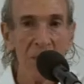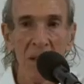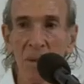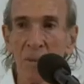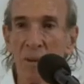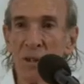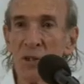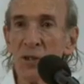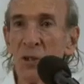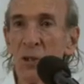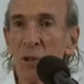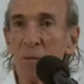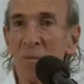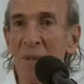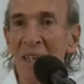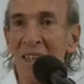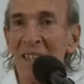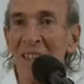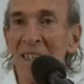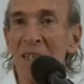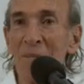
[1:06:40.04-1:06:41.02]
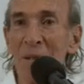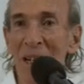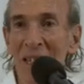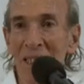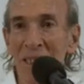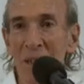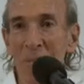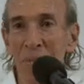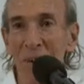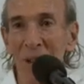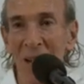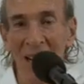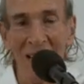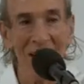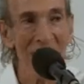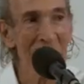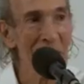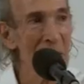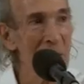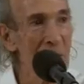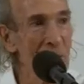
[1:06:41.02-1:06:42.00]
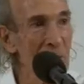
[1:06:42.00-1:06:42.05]
which took me a little by
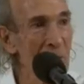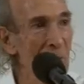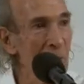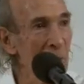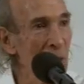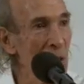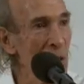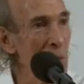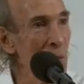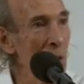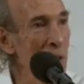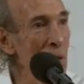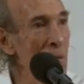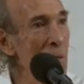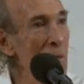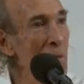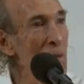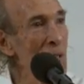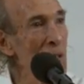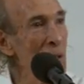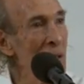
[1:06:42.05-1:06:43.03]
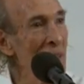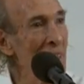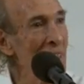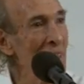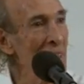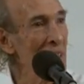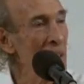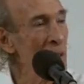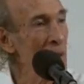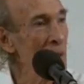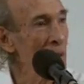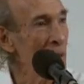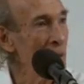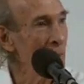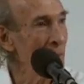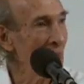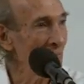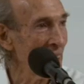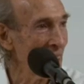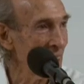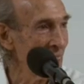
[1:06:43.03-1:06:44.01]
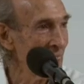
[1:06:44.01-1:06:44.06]
surprise, because when we were doing this with the
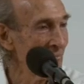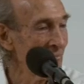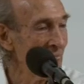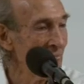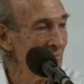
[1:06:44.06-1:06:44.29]
mother,